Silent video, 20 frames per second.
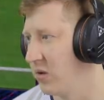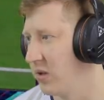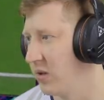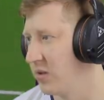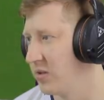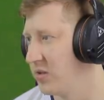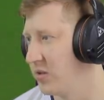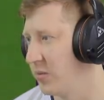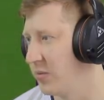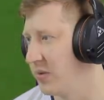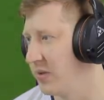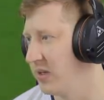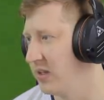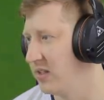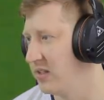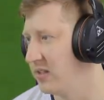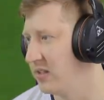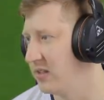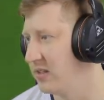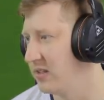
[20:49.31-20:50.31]
Uh, should
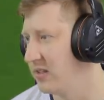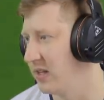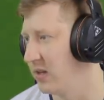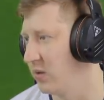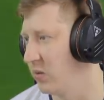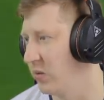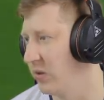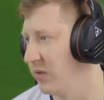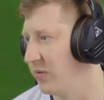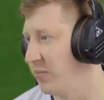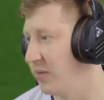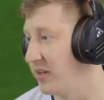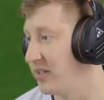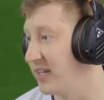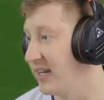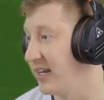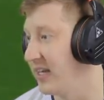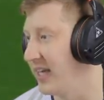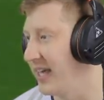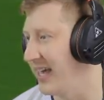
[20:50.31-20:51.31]
be dealt with by
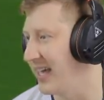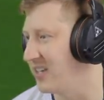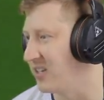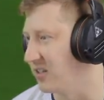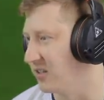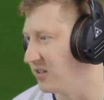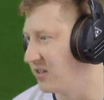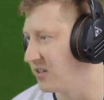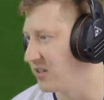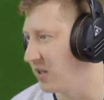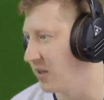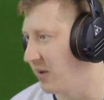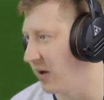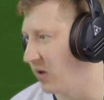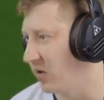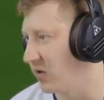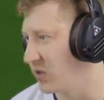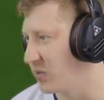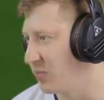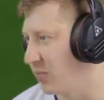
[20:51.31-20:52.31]
Dele isn't.
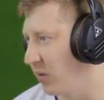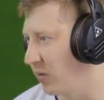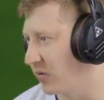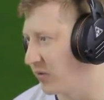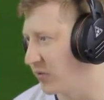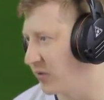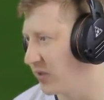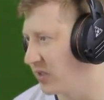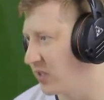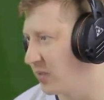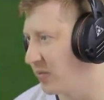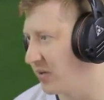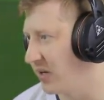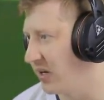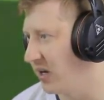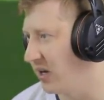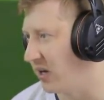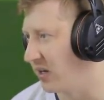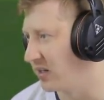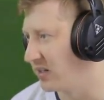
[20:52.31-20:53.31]
Somehow it's popped free to
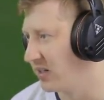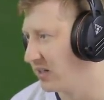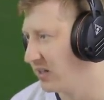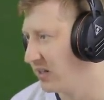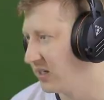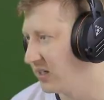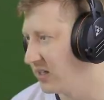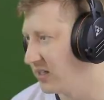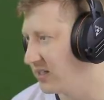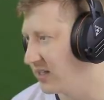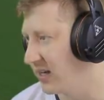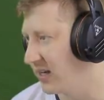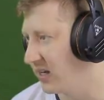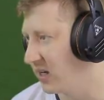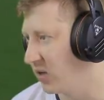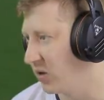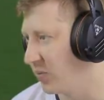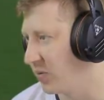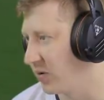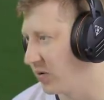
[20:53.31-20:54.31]
Bernard. Here's
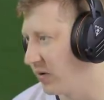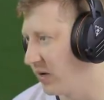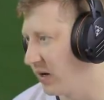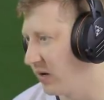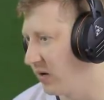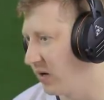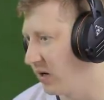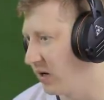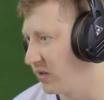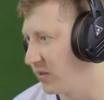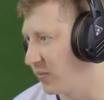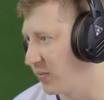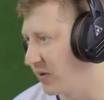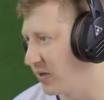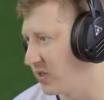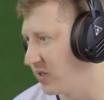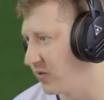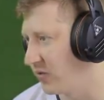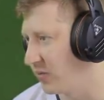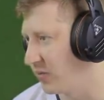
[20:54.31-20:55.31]
Danilo Pereira under
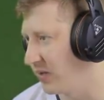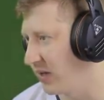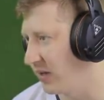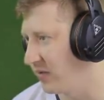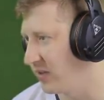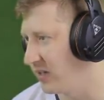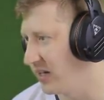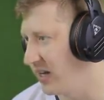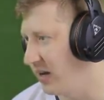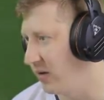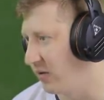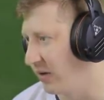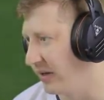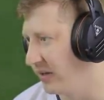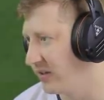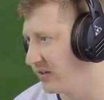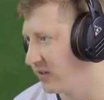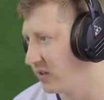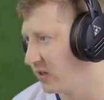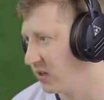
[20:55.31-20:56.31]
pressure from David
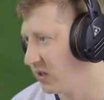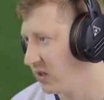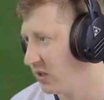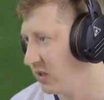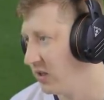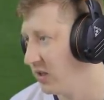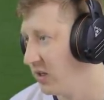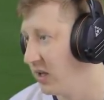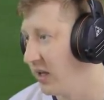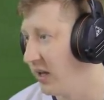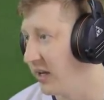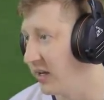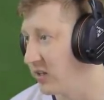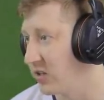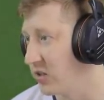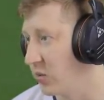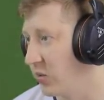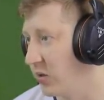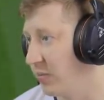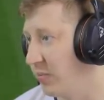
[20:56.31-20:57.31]
Neres.
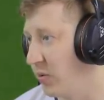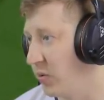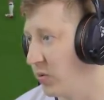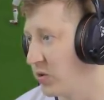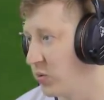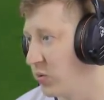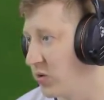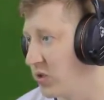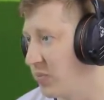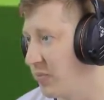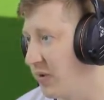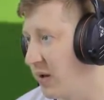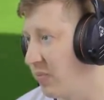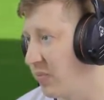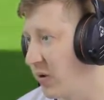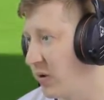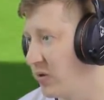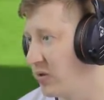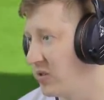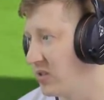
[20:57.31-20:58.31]
Hector with the ball towards the
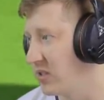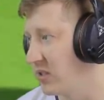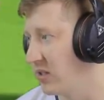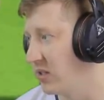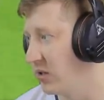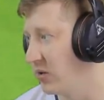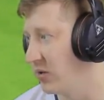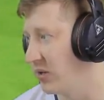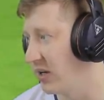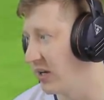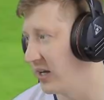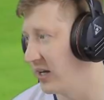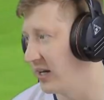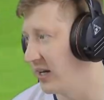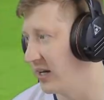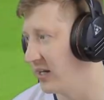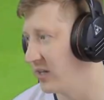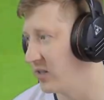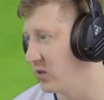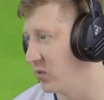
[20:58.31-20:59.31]
back post and Luca
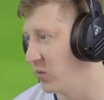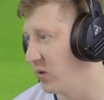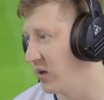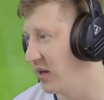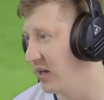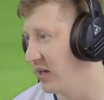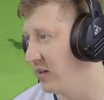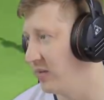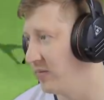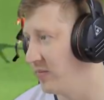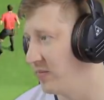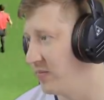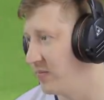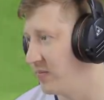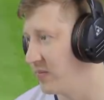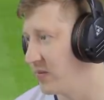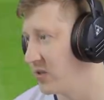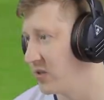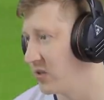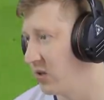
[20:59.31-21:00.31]
Hernandez away.
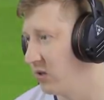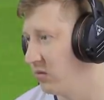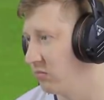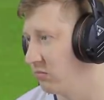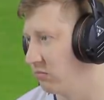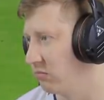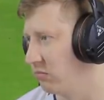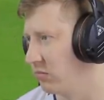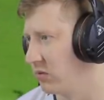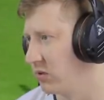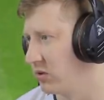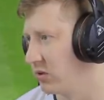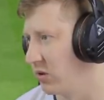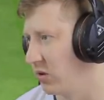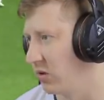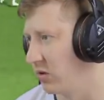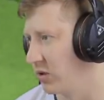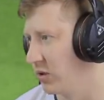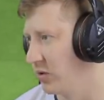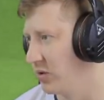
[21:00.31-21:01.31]
Son,
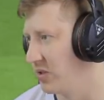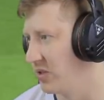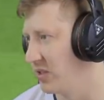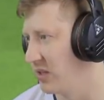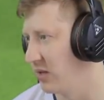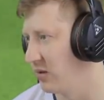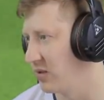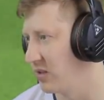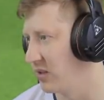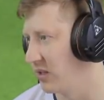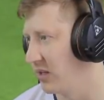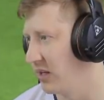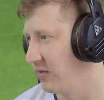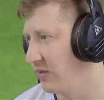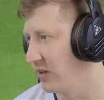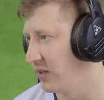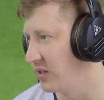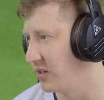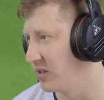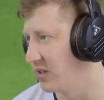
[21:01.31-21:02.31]
God, loses out to
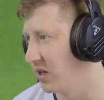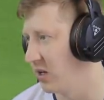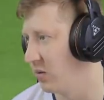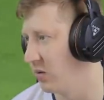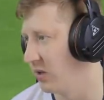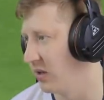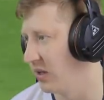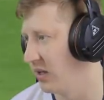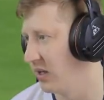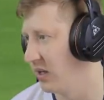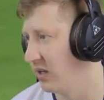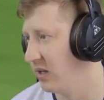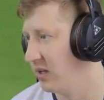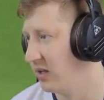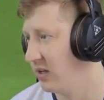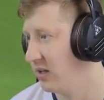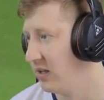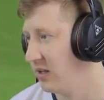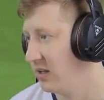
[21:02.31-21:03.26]
Leyvan Kazawa there.